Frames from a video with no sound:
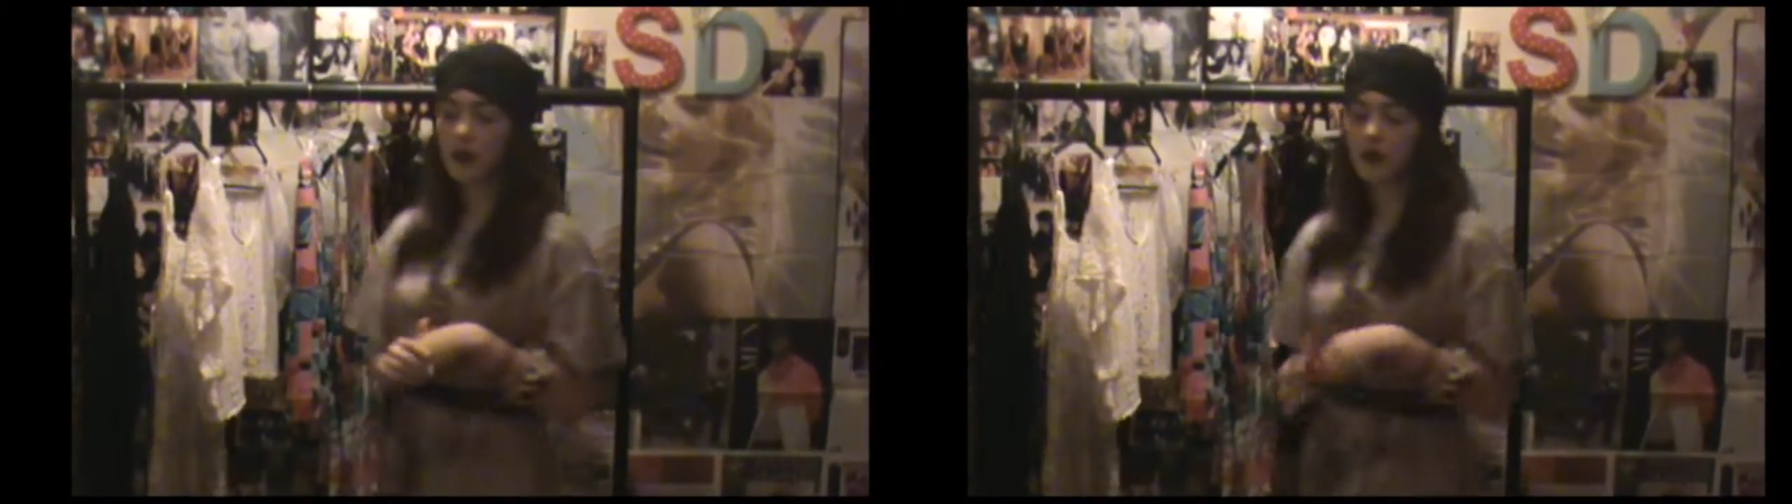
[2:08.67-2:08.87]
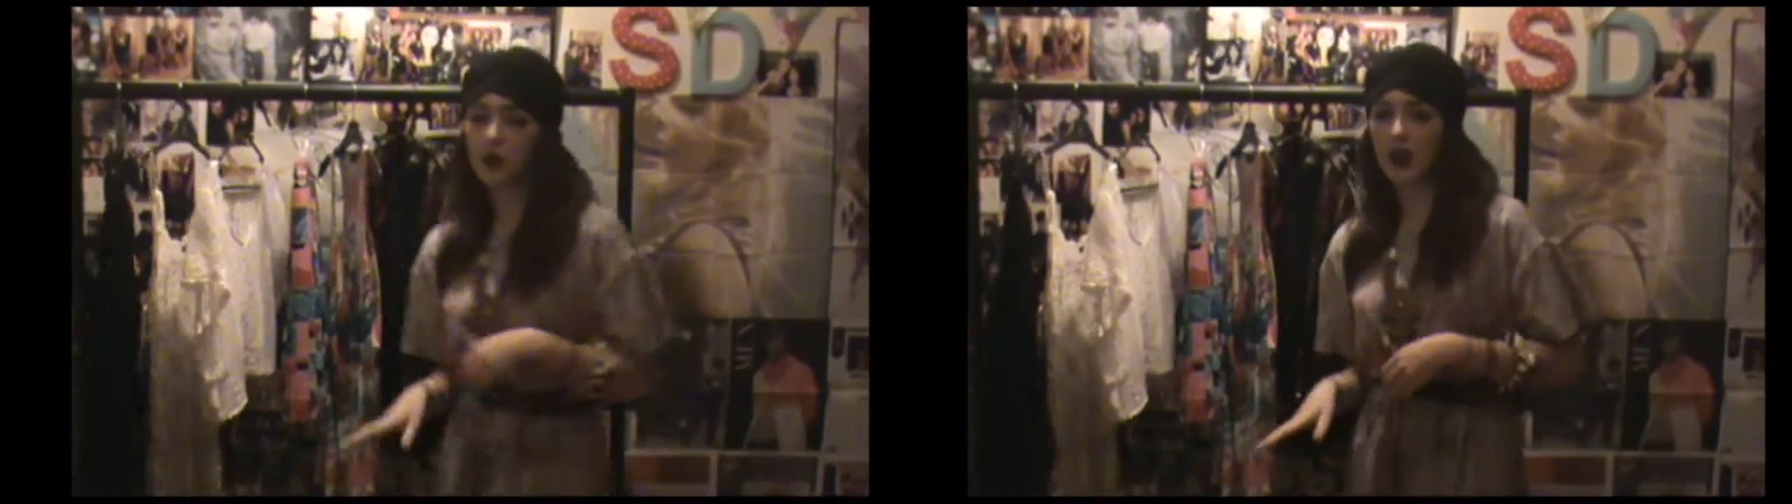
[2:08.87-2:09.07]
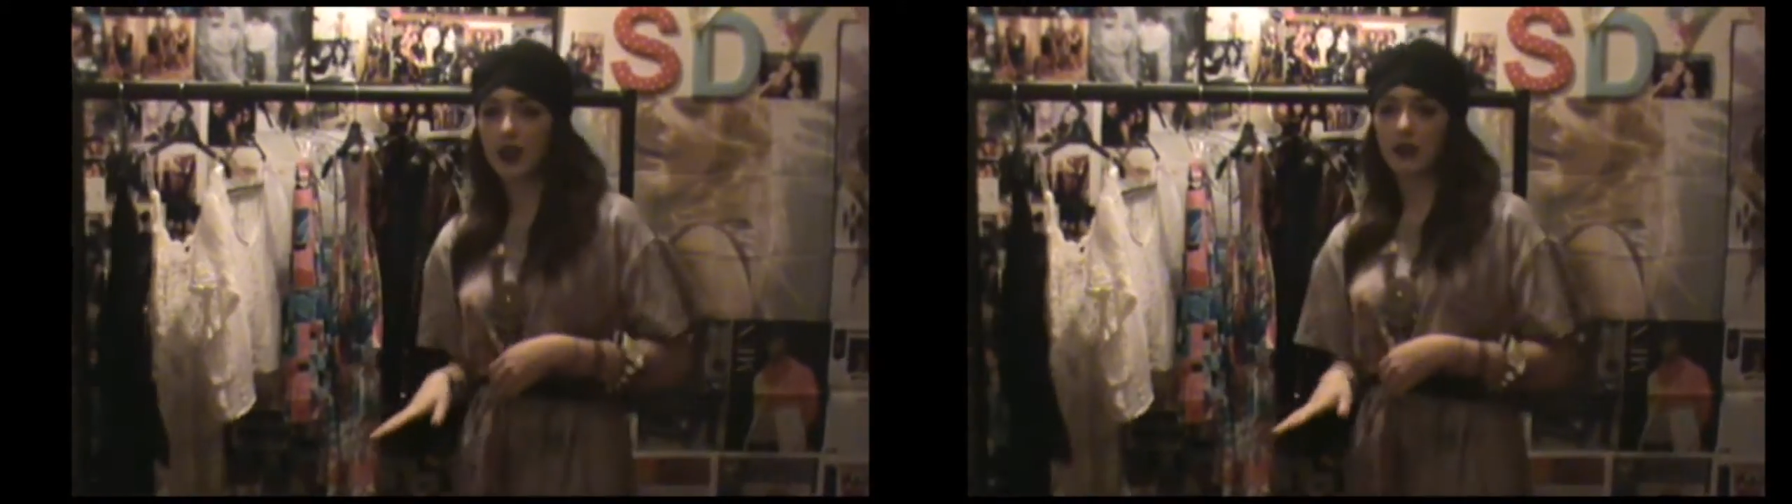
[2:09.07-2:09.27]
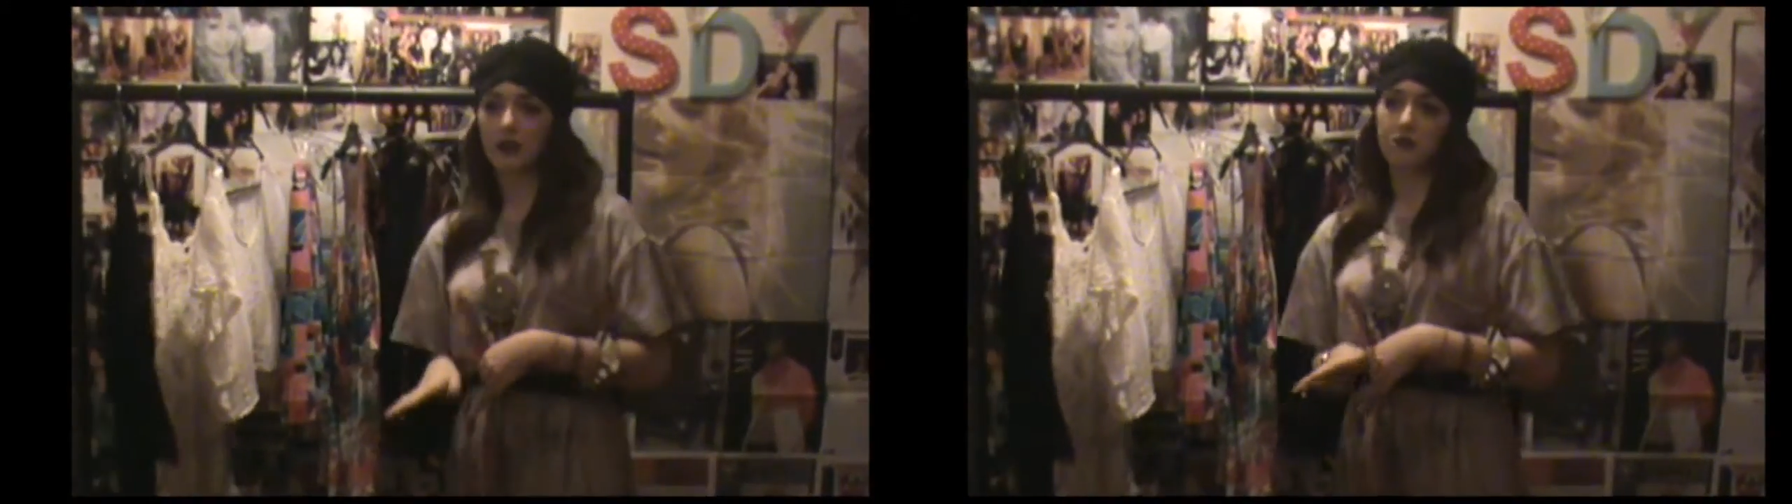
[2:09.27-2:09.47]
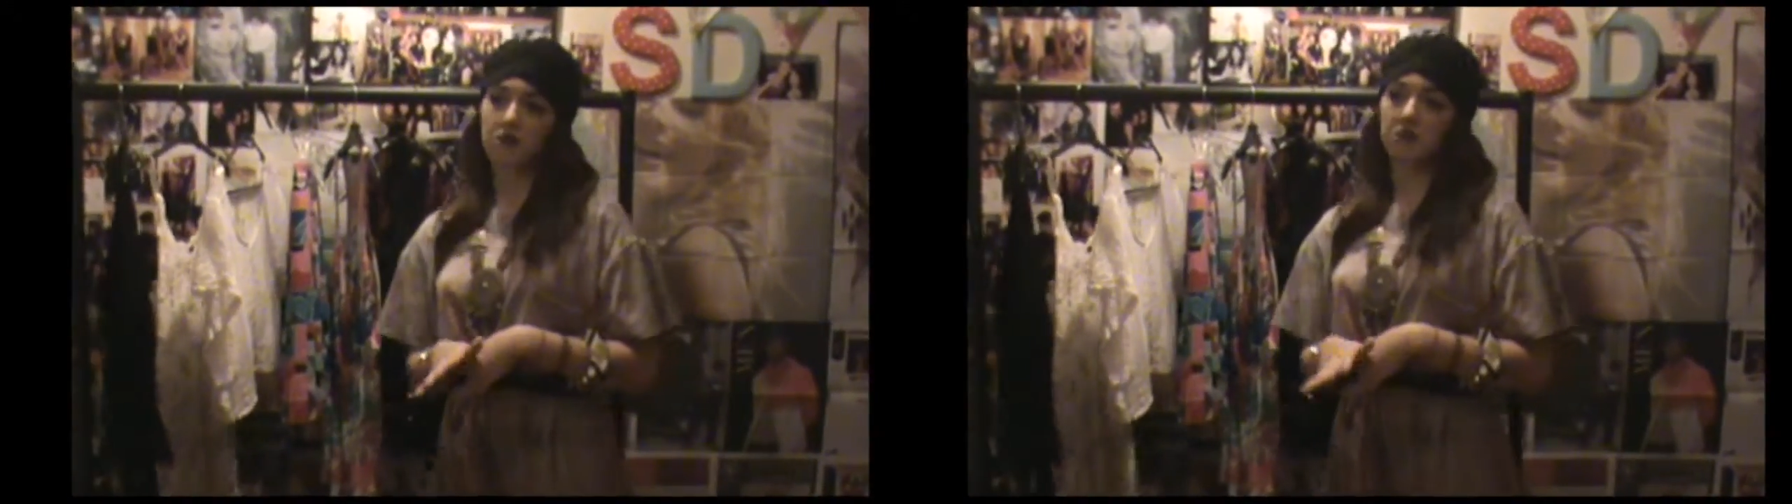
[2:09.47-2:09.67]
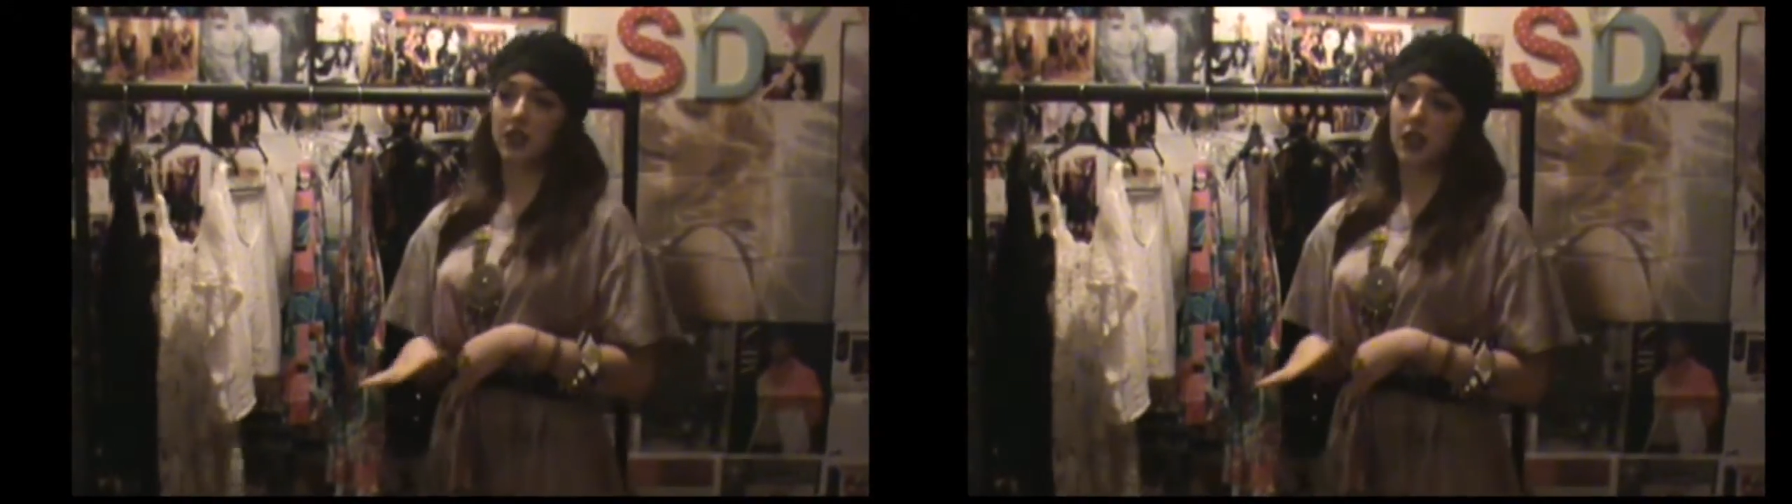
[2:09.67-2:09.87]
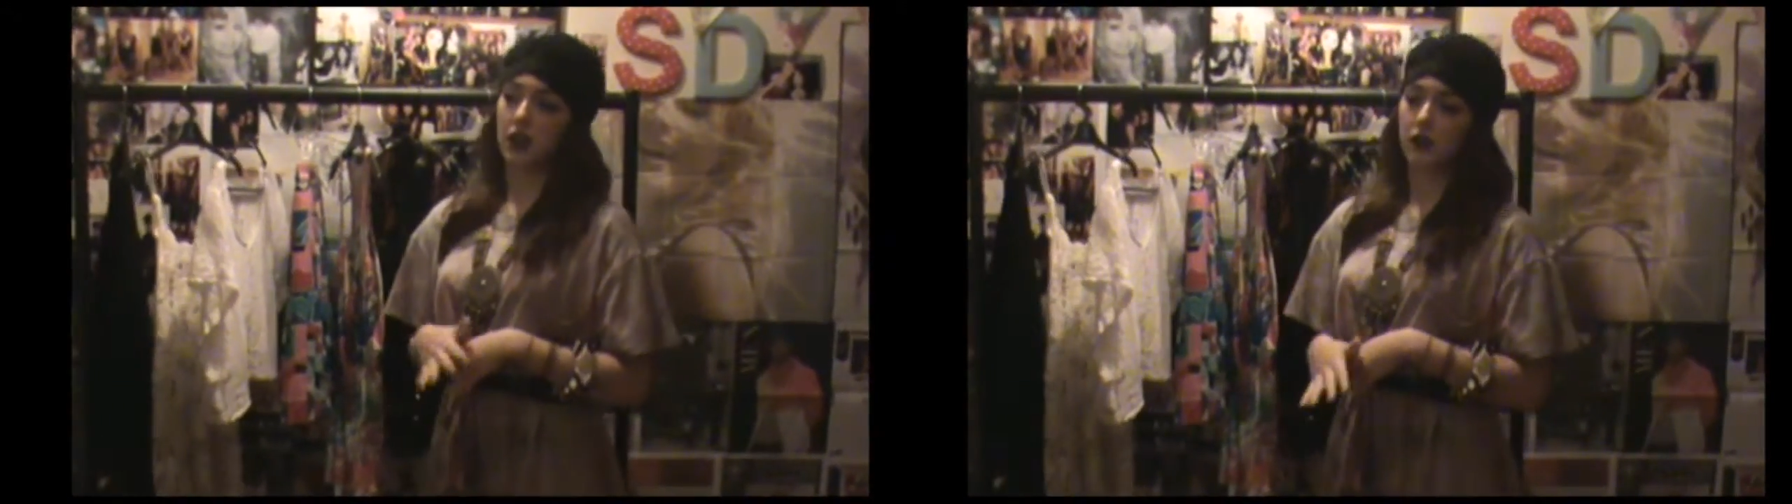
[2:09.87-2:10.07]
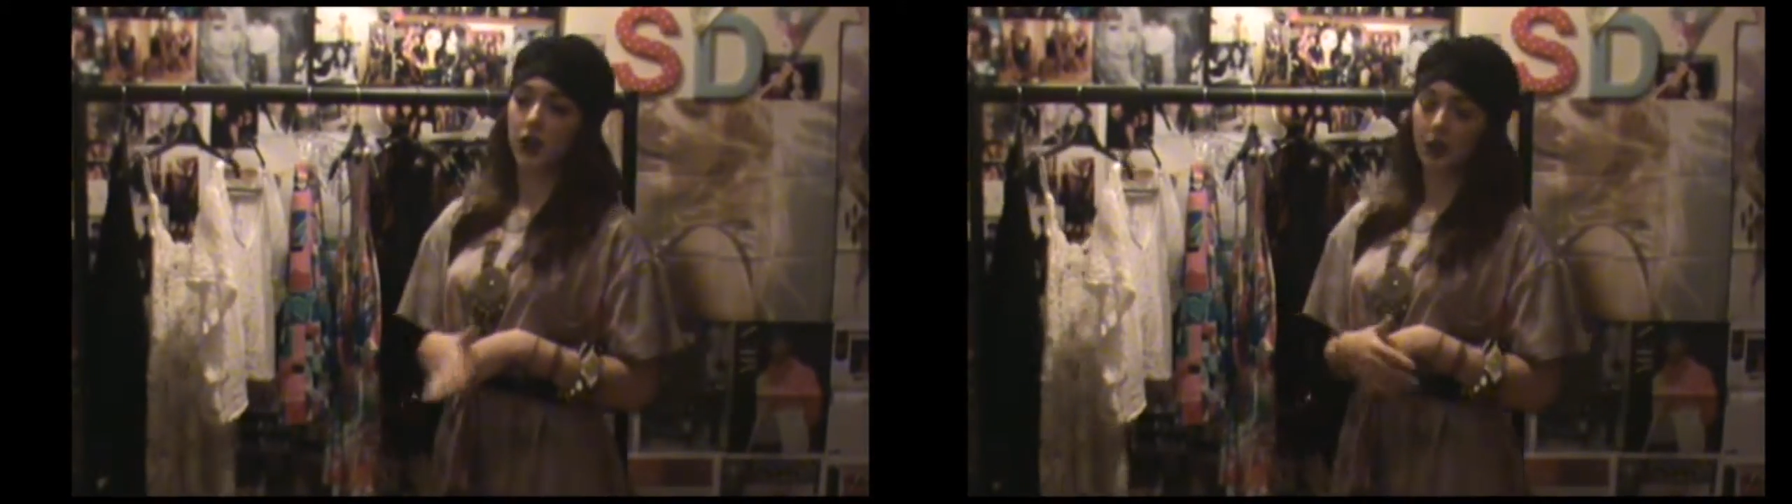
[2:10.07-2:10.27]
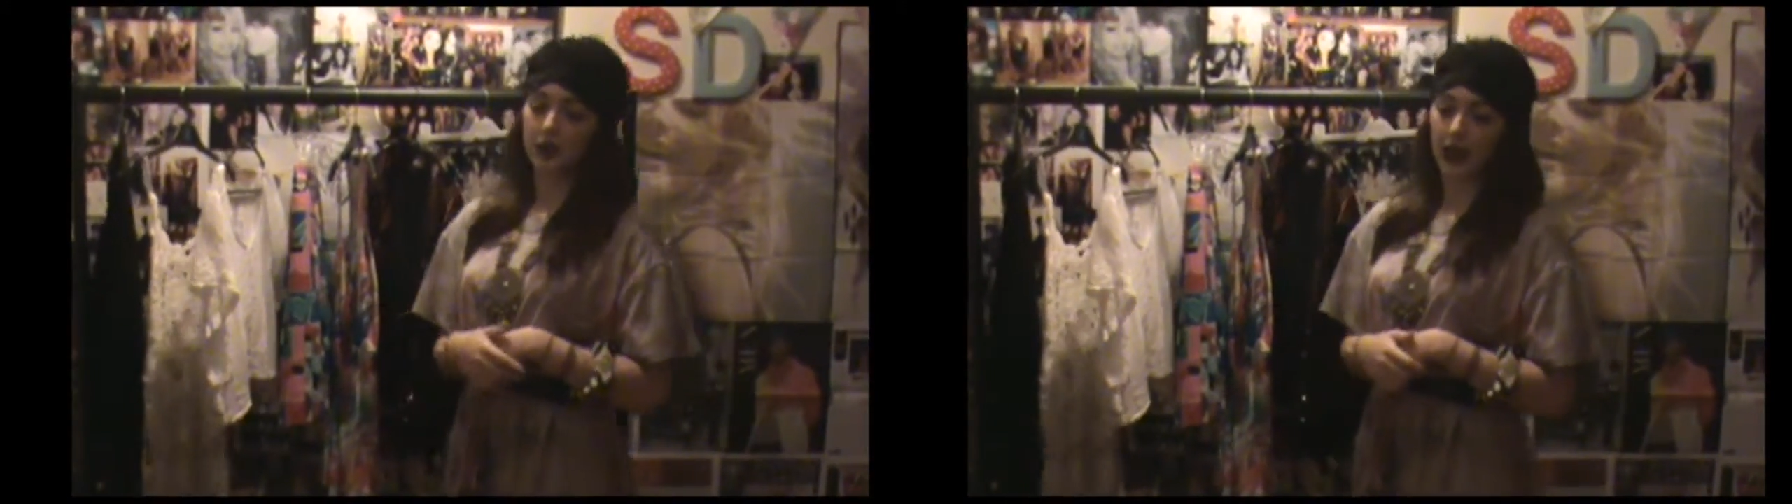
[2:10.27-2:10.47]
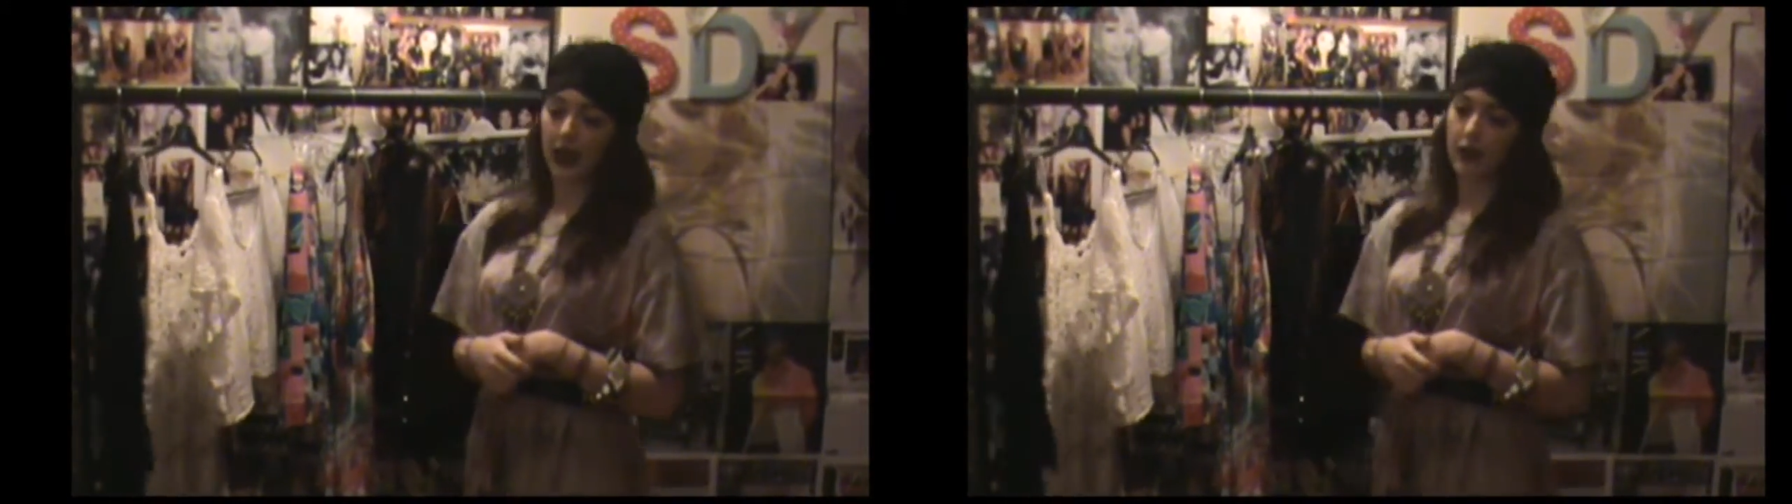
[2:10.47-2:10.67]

off quite, you know, low key.